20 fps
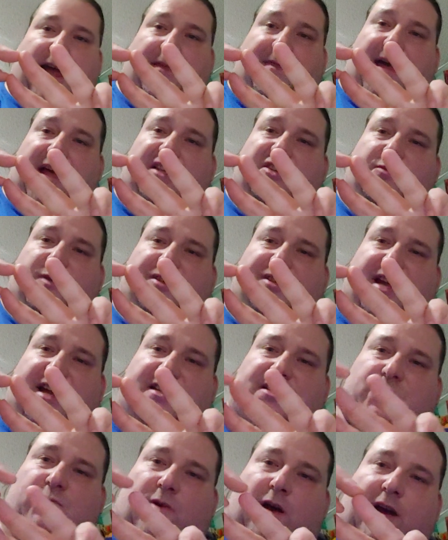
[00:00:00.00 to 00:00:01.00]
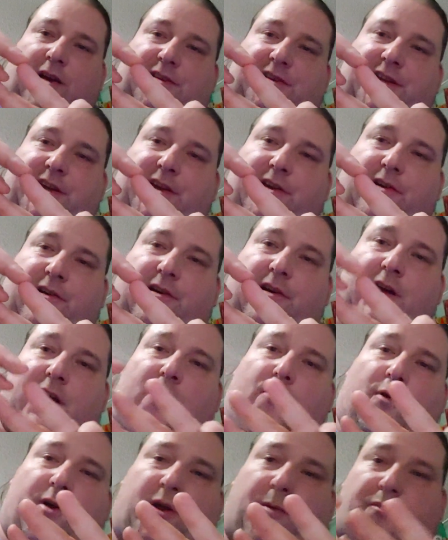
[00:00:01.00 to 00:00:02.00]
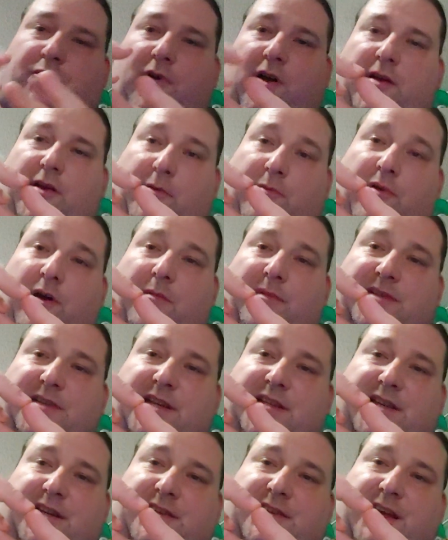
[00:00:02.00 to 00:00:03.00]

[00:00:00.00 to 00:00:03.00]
and that switch has the wires here, well, your problem is easy.